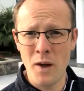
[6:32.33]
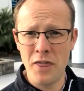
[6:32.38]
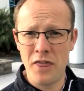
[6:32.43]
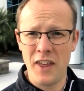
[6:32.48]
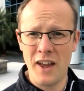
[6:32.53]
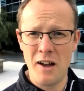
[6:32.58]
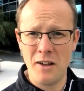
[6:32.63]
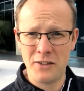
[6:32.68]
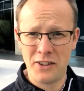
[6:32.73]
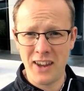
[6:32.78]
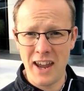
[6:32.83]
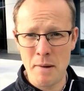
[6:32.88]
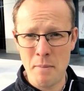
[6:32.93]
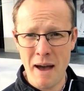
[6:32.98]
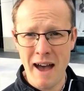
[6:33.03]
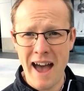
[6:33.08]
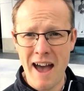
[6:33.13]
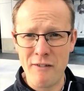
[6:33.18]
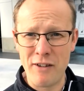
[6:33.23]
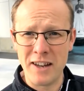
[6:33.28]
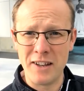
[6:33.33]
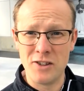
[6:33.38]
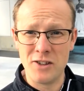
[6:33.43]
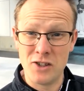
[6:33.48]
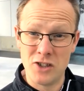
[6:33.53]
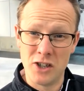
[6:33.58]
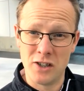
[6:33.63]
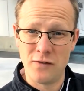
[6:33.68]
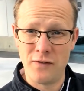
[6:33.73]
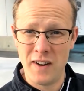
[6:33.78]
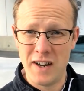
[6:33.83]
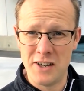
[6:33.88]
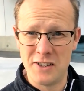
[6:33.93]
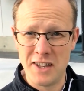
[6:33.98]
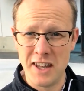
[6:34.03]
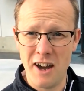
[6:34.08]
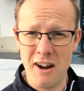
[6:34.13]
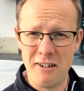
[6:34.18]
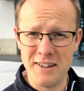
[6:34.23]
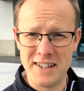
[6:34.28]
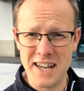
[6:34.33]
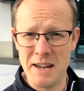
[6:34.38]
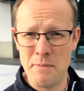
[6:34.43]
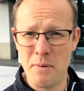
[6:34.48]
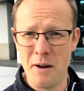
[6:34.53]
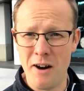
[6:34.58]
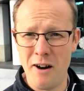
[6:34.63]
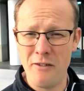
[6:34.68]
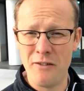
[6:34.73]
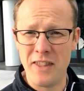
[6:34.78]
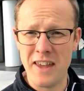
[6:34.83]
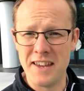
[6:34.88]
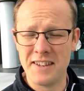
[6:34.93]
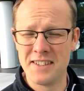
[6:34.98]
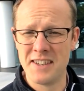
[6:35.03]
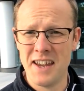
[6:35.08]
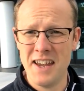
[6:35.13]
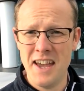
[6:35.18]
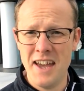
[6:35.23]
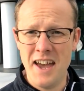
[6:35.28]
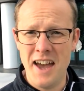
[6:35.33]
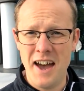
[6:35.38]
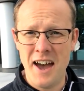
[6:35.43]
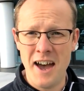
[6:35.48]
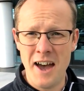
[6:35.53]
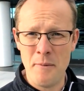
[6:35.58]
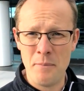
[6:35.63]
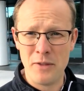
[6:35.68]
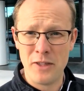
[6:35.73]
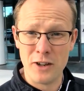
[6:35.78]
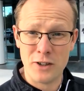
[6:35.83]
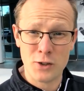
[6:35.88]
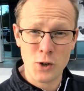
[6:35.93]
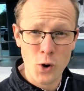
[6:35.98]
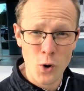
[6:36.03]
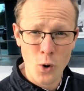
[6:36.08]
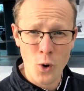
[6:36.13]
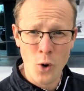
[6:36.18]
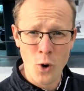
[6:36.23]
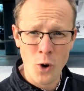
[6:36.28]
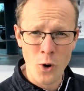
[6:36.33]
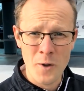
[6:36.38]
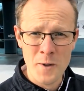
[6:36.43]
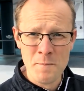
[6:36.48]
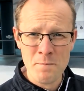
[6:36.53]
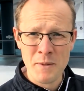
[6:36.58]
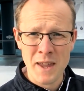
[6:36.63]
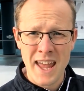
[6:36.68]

One thing I'll say about having just finished the R&D part of this, um, the tour,